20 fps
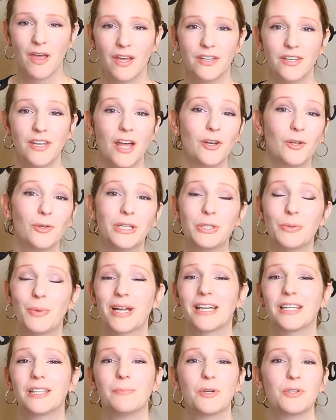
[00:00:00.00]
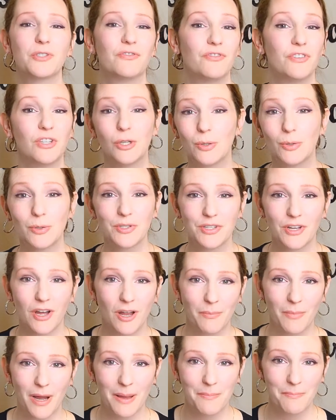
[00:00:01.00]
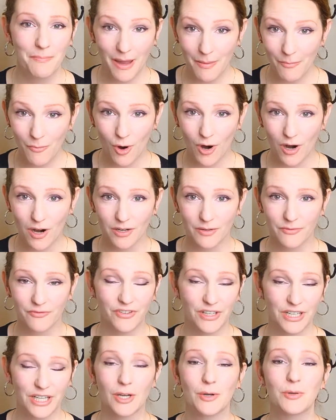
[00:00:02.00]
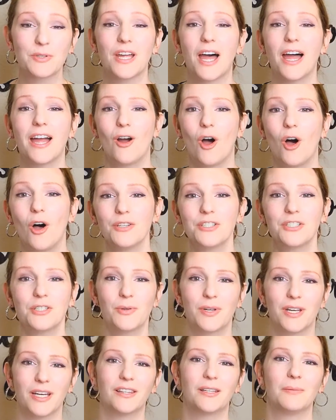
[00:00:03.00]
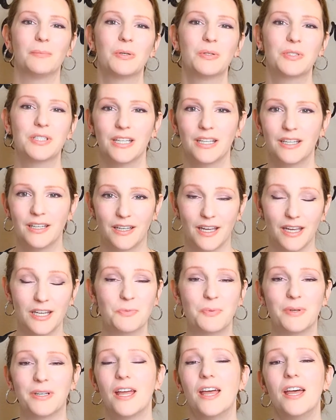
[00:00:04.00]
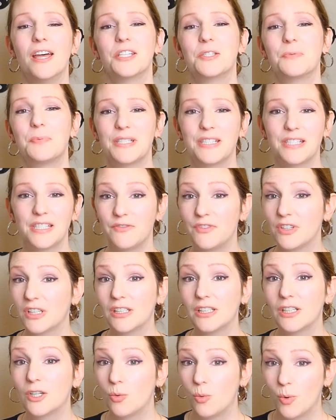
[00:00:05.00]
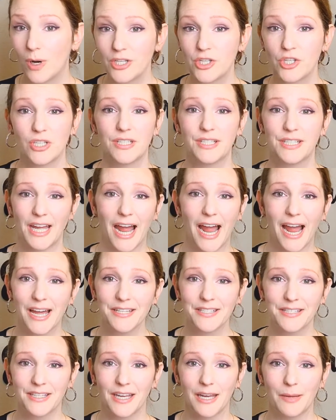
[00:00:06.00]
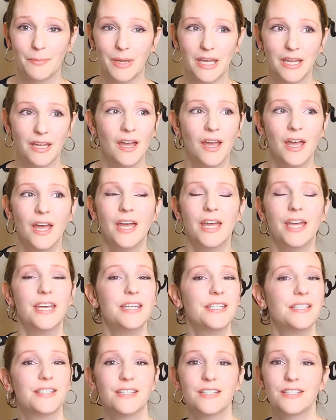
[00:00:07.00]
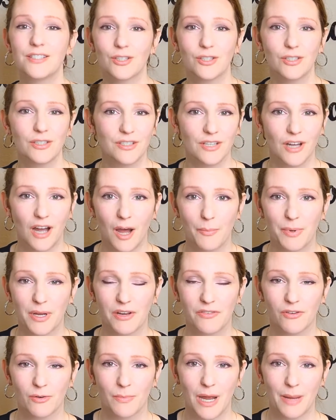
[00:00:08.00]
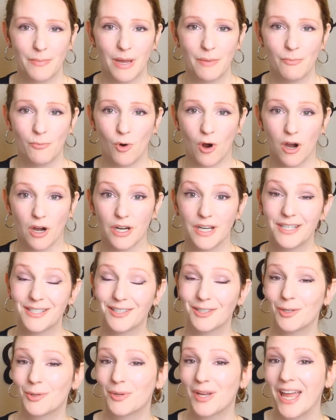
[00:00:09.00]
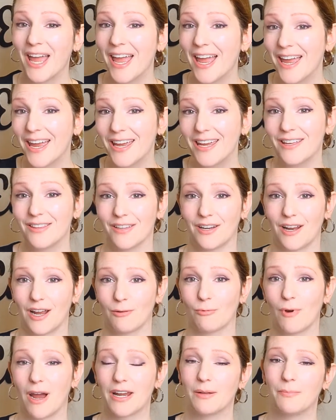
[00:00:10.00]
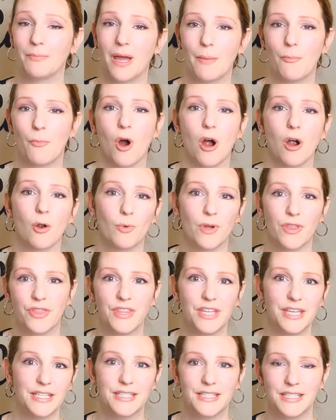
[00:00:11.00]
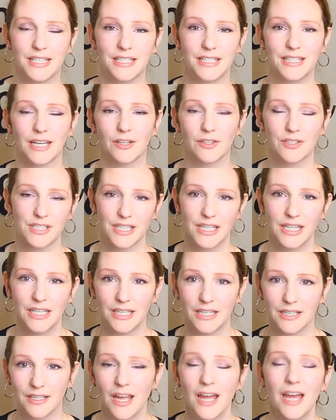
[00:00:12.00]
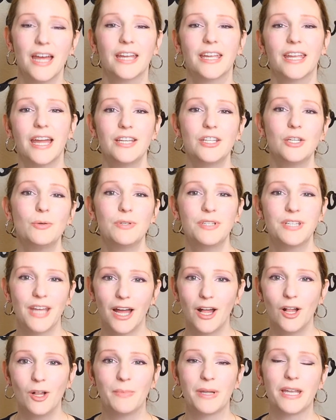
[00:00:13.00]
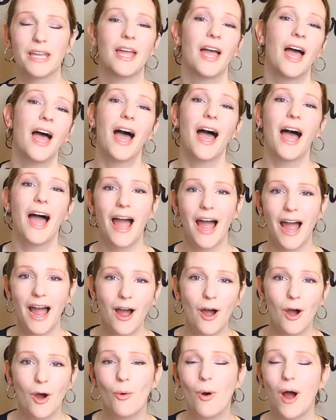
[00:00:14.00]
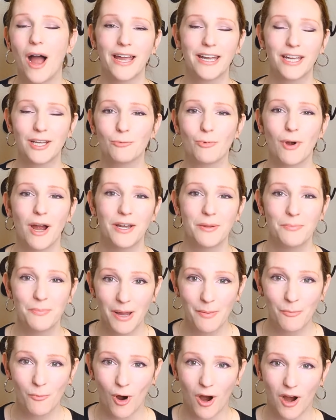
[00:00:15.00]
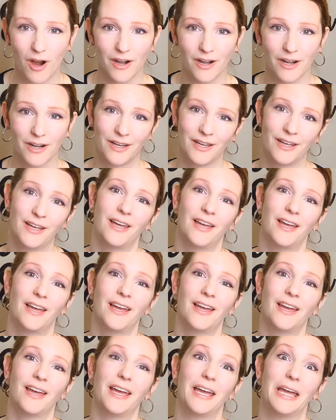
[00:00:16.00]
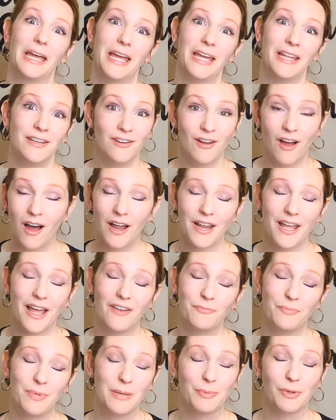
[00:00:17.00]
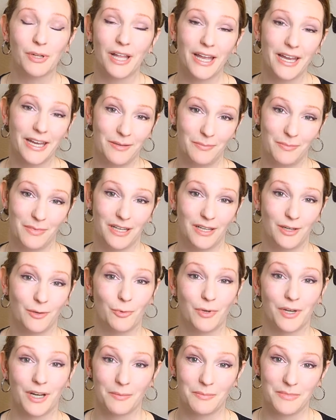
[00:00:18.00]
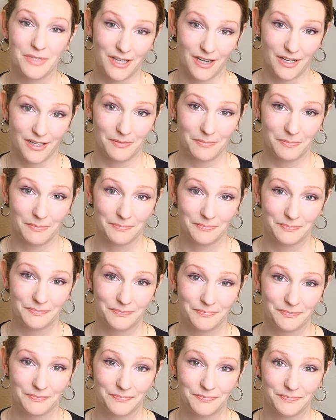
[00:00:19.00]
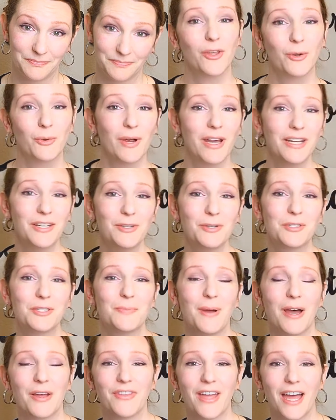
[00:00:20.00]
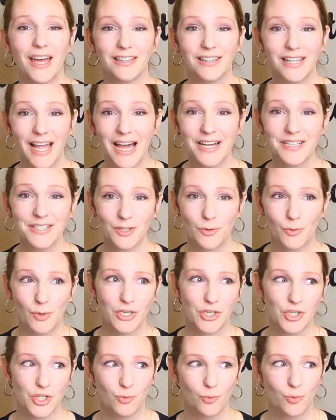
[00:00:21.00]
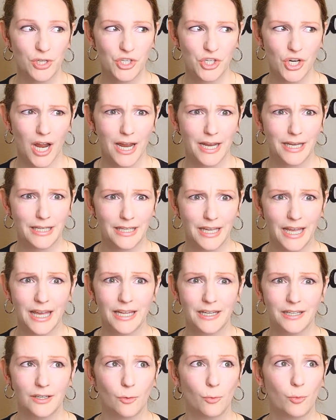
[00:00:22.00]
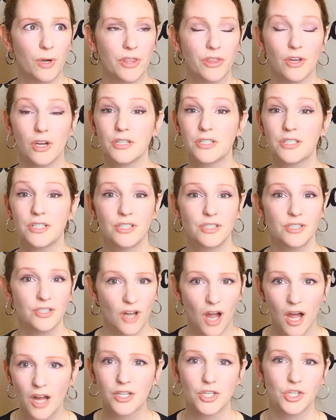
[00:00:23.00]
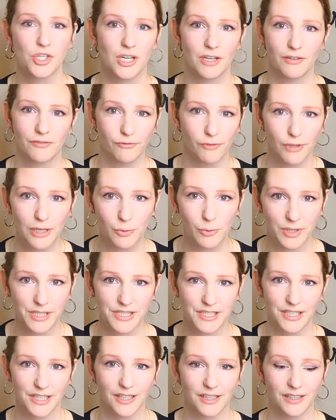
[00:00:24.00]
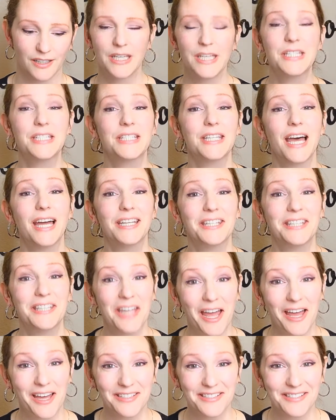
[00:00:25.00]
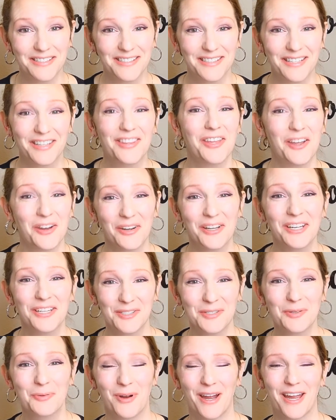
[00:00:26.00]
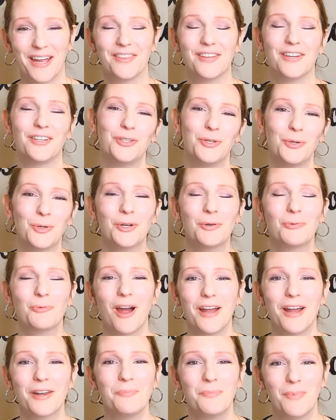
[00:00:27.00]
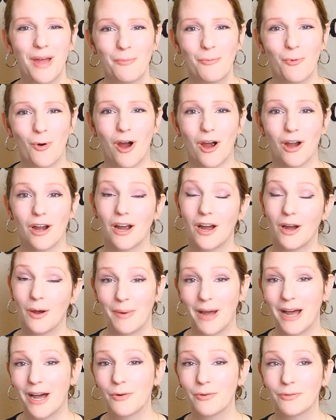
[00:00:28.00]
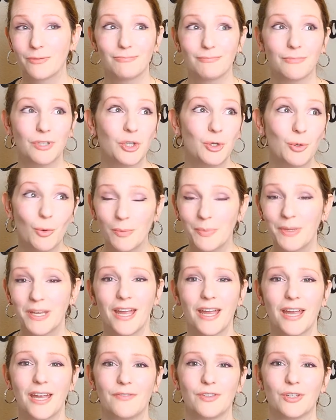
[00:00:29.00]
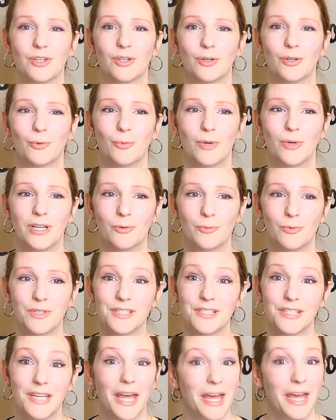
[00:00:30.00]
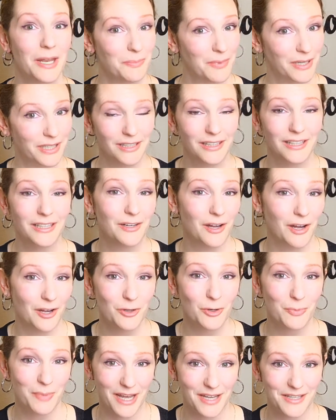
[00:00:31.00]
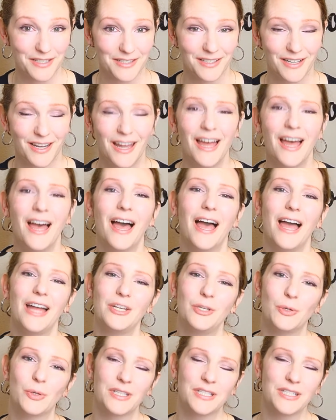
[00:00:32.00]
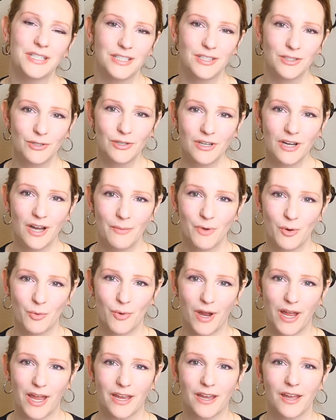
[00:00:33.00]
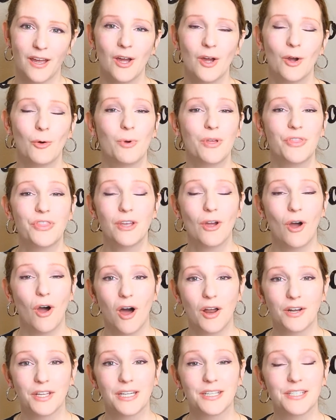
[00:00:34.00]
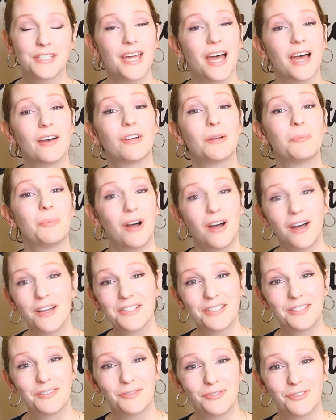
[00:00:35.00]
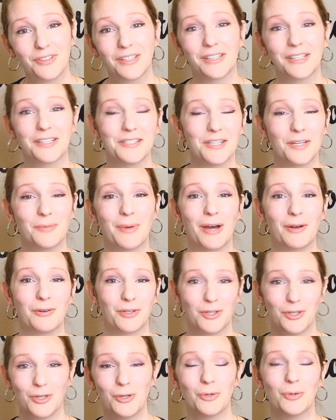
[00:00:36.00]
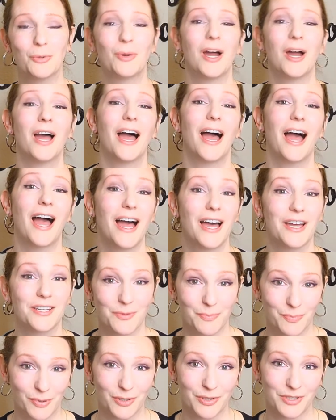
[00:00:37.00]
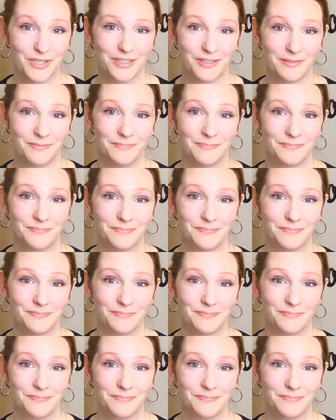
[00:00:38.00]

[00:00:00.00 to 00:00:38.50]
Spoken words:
Not only do I get the most views on my memoir videos, I also get the most engagement, specifically questions asking me, is this a good topic for my memoir? Is it okay that I write a memoir with these details in it? Can you tell me how I can write a memoir and not have people hate me when I'm done? The great news about that last question, which I get with astonishing frequency, is that yes, there is a way that you can write a memoir about your behavior when it was admittedly not your best, and you can still come away with the audience having positive feelings about you as a person.